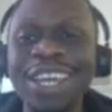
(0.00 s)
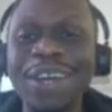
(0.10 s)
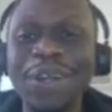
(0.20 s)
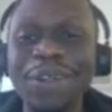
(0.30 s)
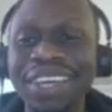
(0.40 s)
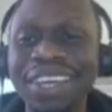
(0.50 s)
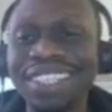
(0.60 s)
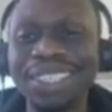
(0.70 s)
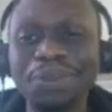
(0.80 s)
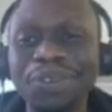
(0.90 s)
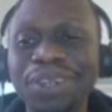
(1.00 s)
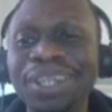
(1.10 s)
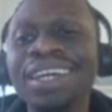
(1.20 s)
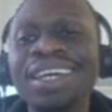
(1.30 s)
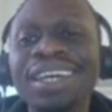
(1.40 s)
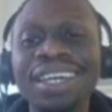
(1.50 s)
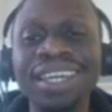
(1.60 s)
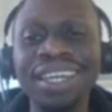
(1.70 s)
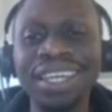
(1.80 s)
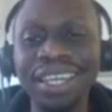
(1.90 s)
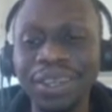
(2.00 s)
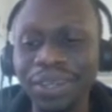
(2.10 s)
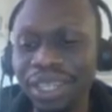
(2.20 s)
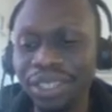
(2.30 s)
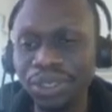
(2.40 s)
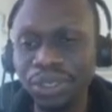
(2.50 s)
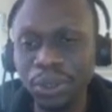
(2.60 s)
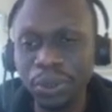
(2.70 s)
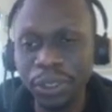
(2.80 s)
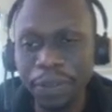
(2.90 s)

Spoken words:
All right, let's move on. Okay, so